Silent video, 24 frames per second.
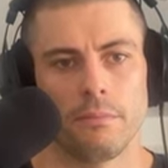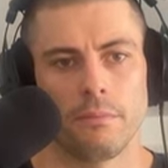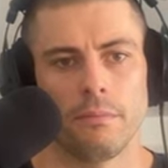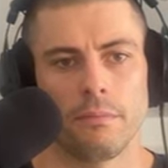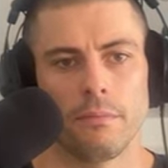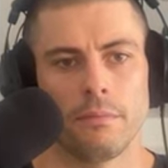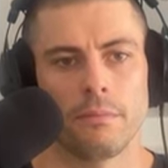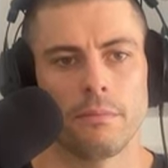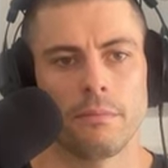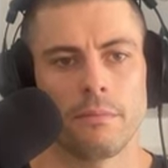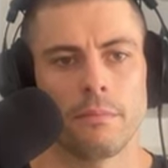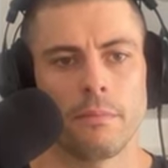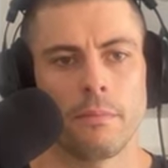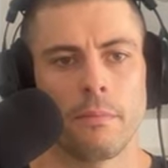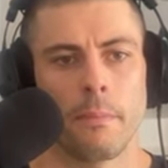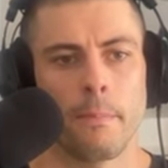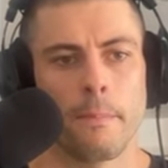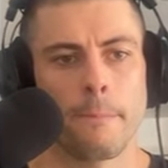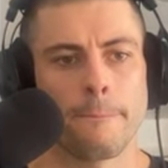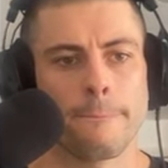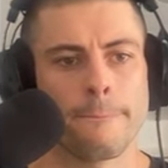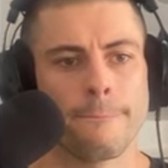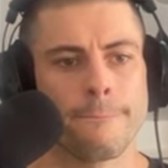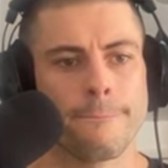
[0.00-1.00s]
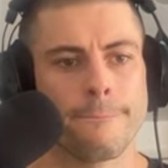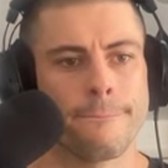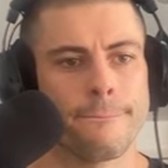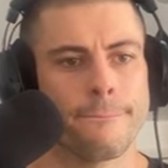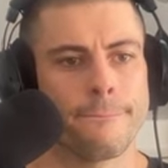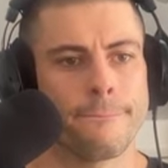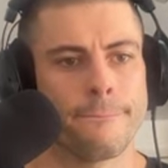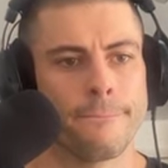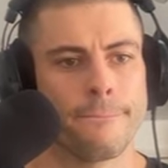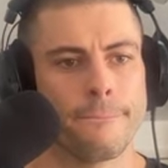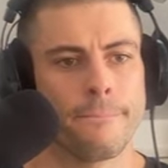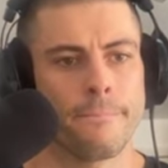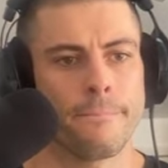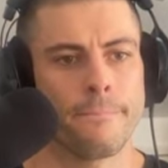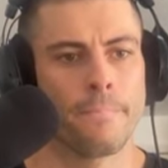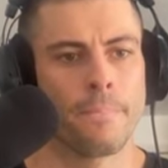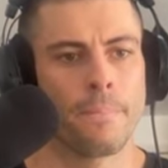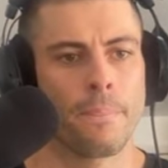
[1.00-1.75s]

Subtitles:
[no speech]